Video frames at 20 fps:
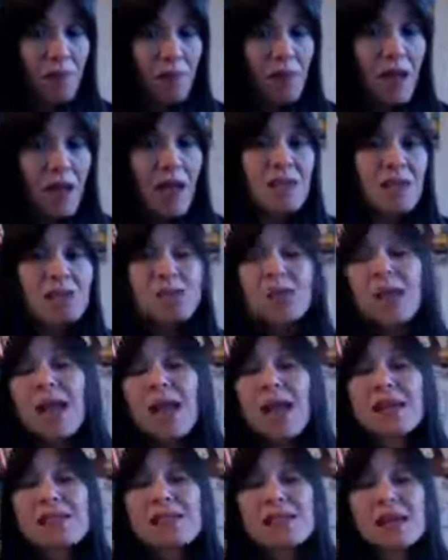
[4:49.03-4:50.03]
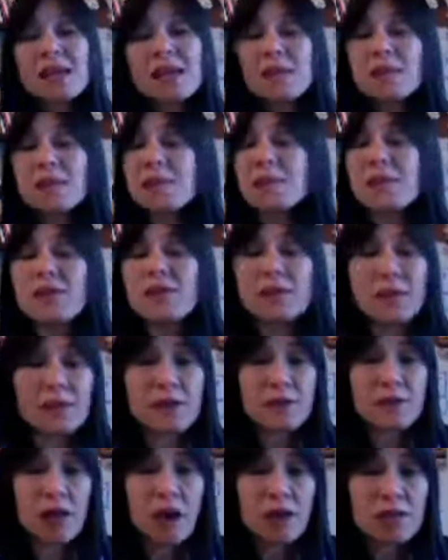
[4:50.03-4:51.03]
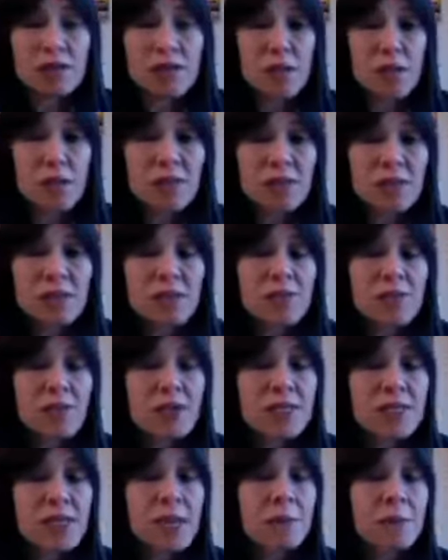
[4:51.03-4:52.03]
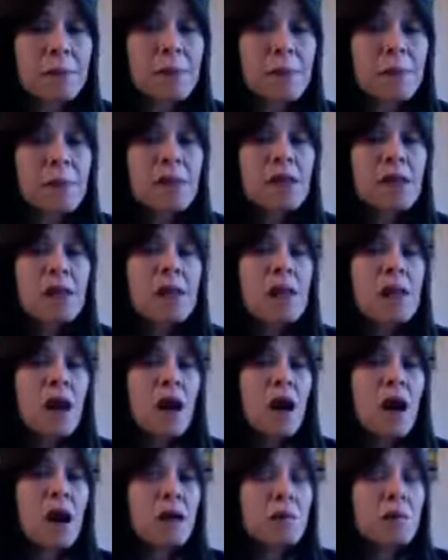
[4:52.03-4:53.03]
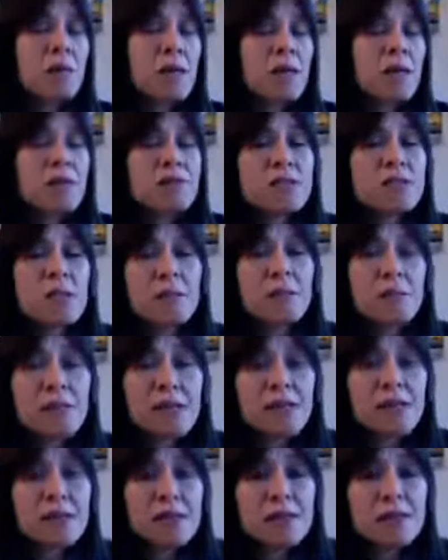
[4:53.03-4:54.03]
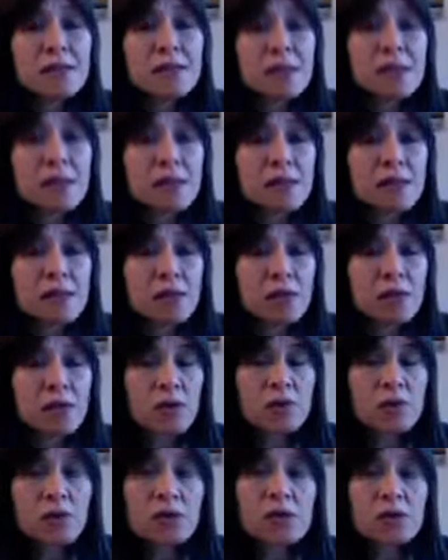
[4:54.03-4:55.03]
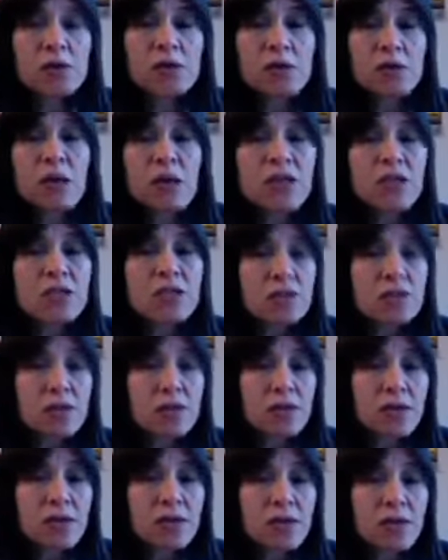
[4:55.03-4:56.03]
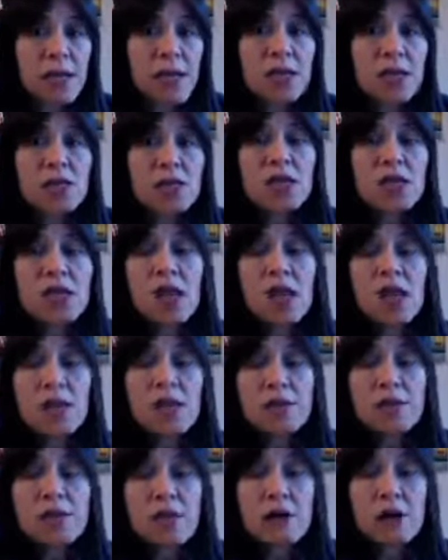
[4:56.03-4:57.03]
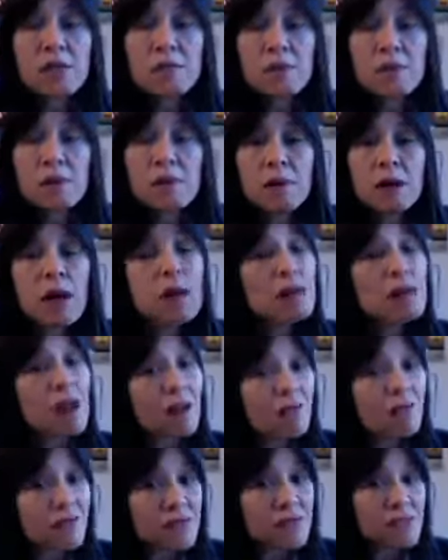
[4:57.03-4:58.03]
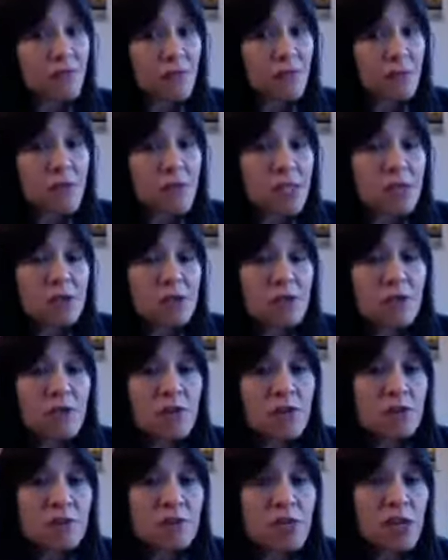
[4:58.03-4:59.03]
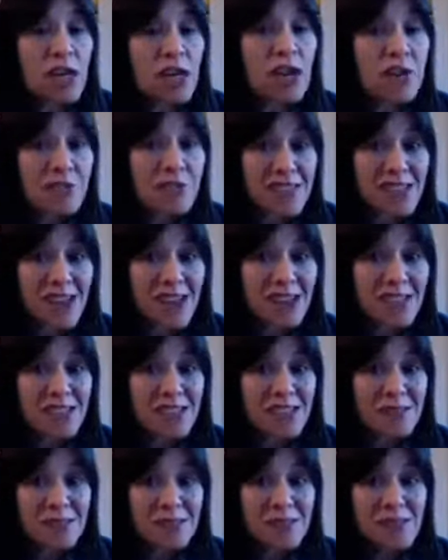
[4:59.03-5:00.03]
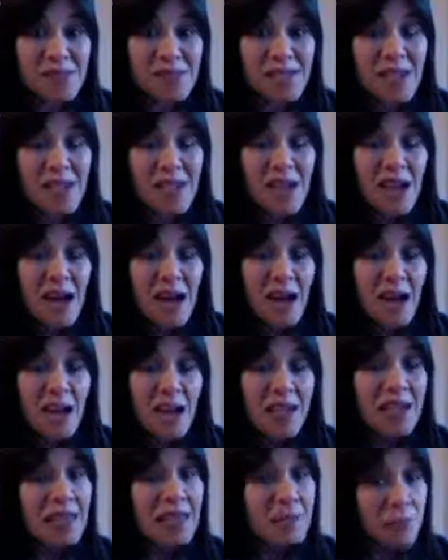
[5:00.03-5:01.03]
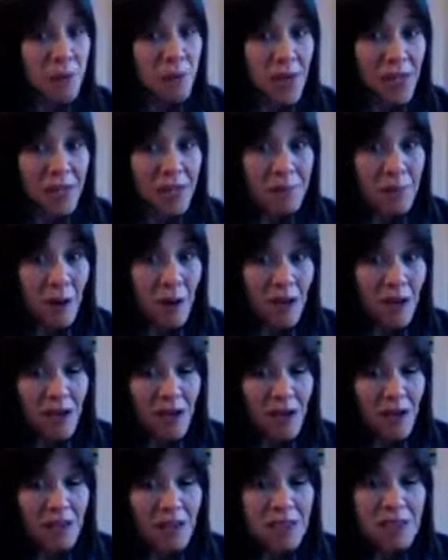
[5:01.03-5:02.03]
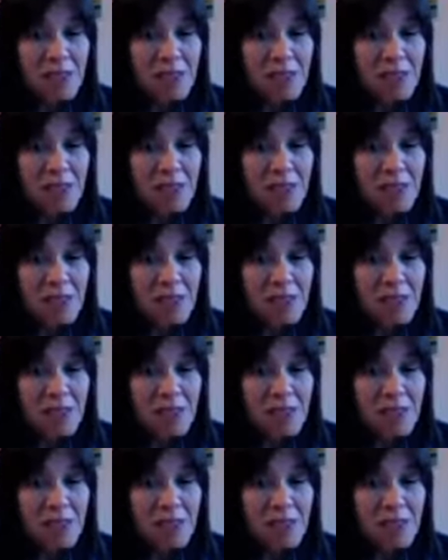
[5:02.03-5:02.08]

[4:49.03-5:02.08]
And so that has like a myriad of consequences. For example, if somebody is, there's a lot of stories. I actually got a lot of this information from Shankar Vedantam's Hidden Brain podcast.